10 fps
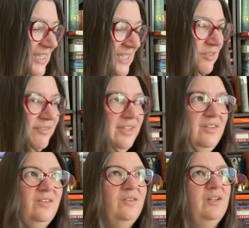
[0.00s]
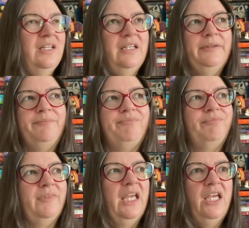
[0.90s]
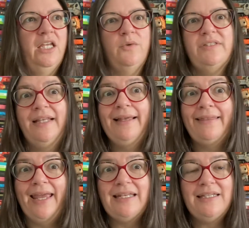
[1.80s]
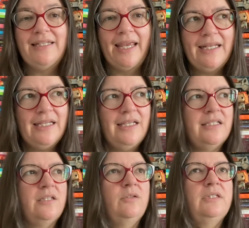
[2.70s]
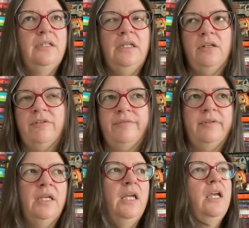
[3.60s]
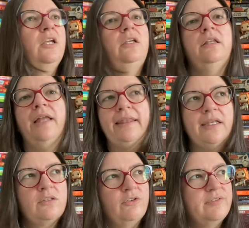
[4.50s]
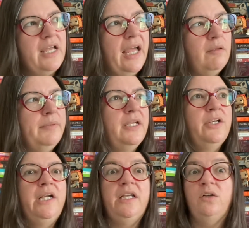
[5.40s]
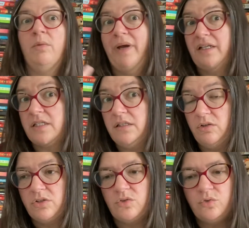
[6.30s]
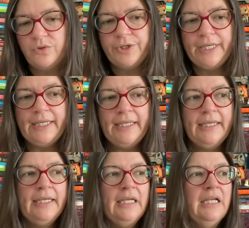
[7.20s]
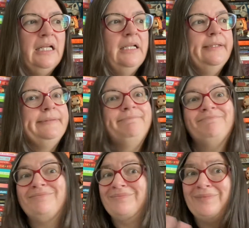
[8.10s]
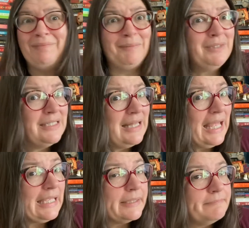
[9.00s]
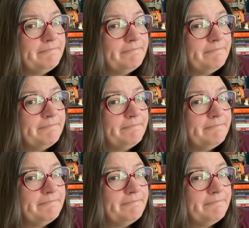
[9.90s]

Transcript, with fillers: so if you, you know, set in like the 1880s, so you know, if you like that sort of time period, you don't mind a slow story, maybe you'd like it.